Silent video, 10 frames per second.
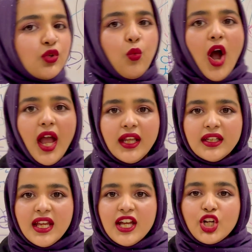
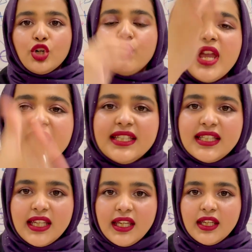what?
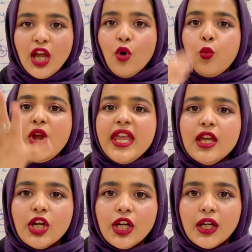Crazy,
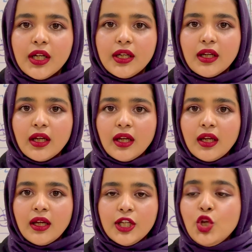weird.
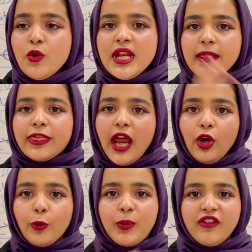You need
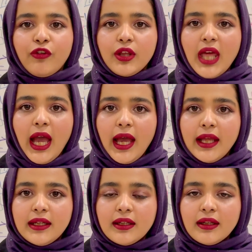therapy for that.
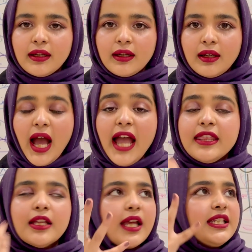
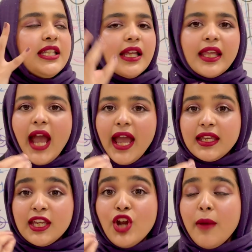I
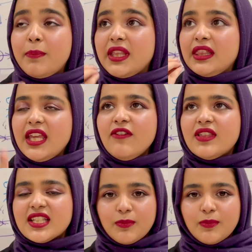cannot believe this,